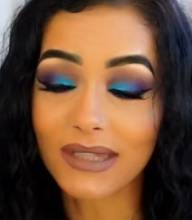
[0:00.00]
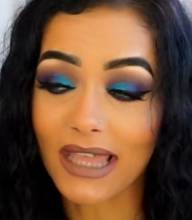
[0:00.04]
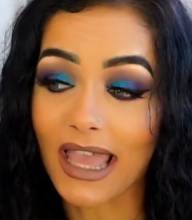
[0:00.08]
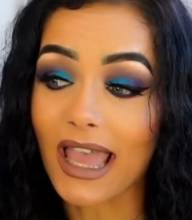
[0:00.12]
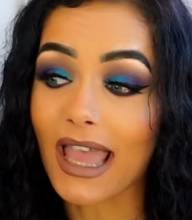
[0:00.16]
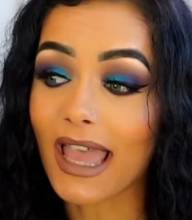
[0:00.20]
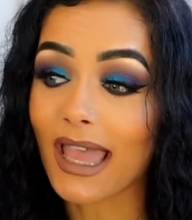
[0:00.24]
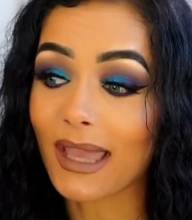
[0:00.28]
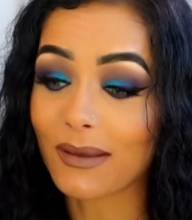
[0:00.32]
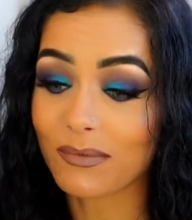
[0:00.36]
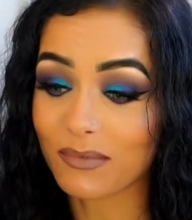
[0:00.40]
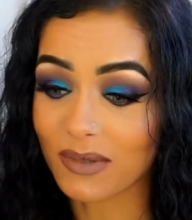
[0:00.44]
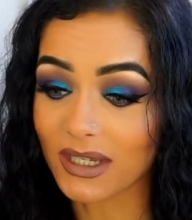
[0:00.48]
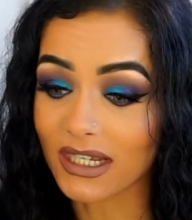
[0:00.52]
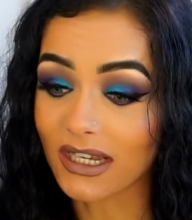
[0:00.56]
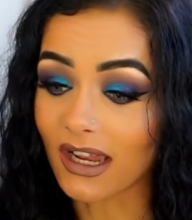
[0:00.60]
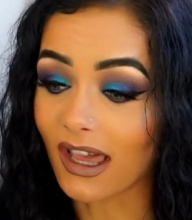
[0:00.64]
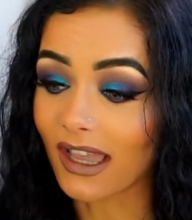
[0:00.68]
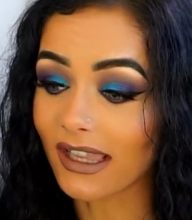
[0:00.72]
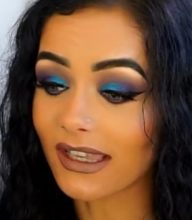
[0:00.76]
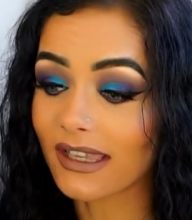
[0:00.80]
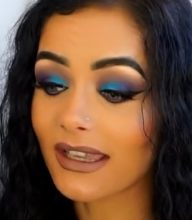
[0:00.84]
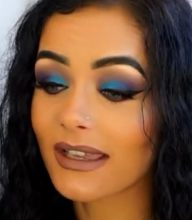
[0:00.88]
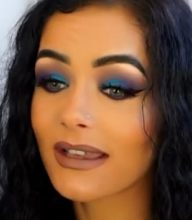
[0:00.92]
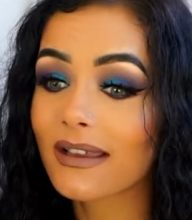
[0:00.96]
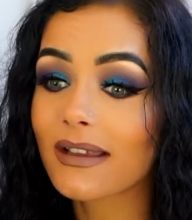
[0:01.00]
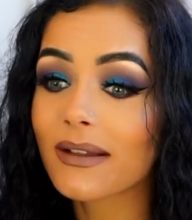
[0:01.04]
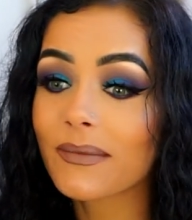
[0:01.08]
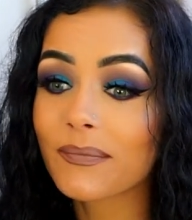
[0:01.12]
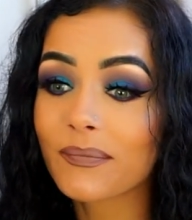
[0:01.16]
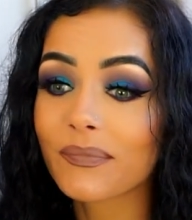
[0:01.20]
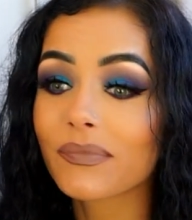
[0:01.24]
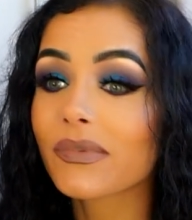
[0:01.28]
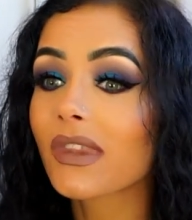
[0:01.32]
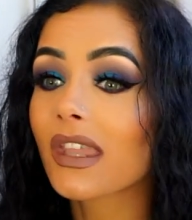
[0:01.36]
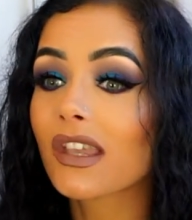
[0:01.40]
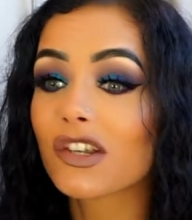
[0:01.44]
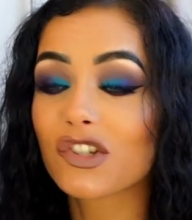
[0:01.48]
there and be like,
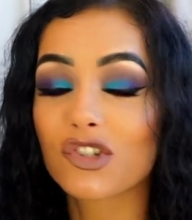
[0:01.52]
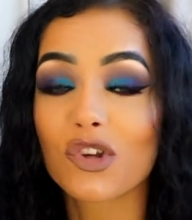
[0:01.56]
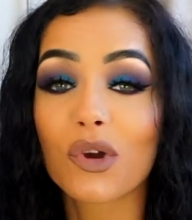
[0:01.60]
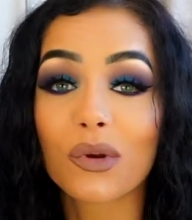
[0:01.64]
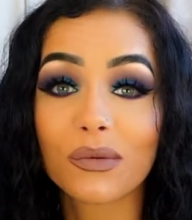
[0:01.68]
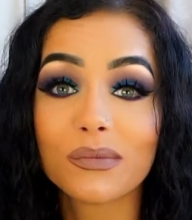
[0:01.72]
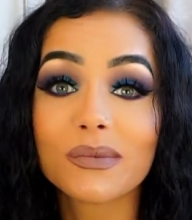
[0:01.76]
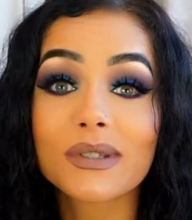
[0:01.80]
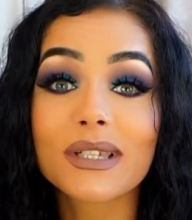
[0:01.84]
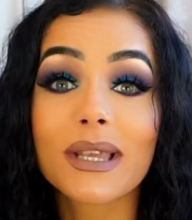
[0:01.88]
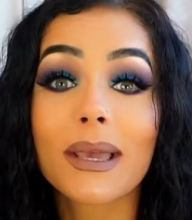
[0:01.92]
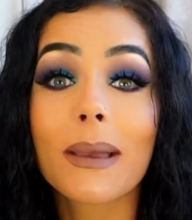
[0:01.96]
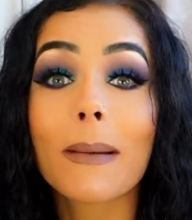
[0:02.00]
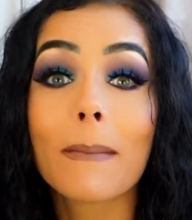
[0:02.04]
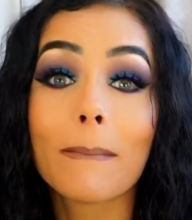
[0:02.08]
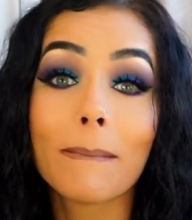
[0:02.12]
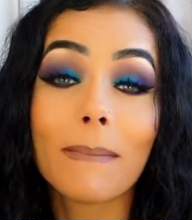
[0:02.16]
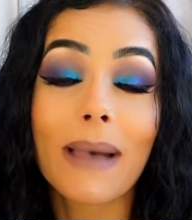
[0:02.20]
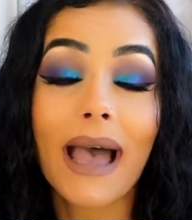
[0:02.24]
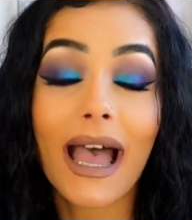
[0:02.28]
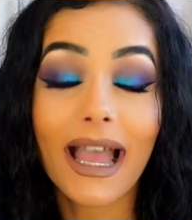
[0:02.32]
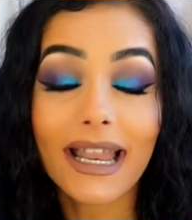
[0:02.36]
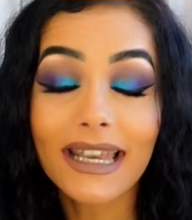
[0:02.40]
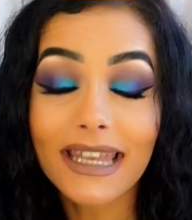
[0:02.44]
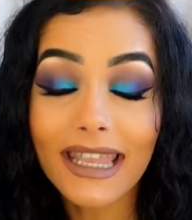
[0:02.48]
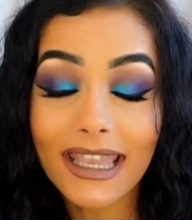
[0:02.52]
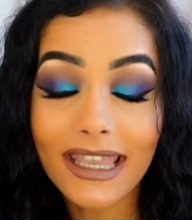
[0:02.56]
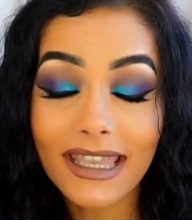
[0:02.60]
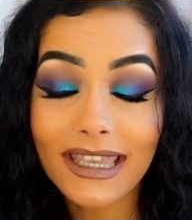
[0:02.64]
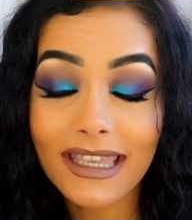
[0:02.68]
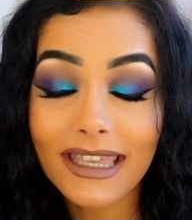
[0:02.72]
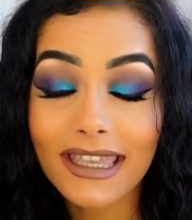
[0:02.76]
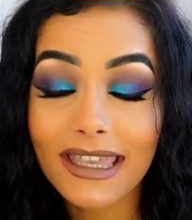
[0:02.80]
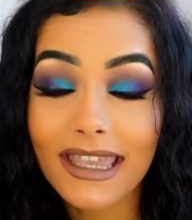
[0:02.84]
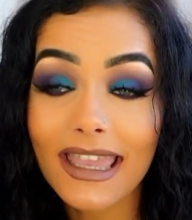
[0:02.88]
don't panic.